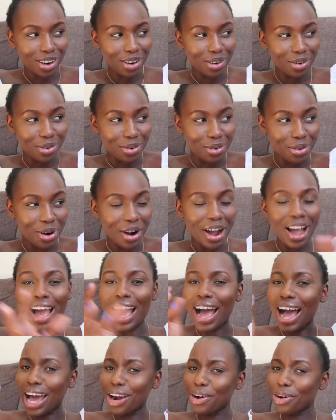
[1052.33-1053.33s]
Oh,
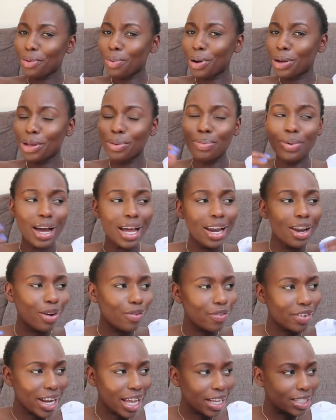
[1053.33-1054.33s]
I don't know about you, but I
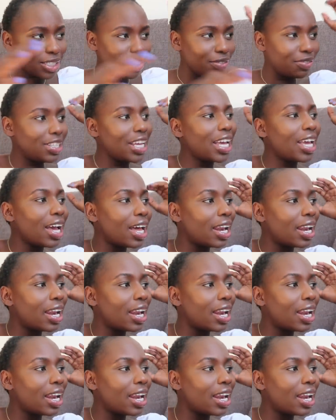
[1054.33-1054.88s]
love an active day.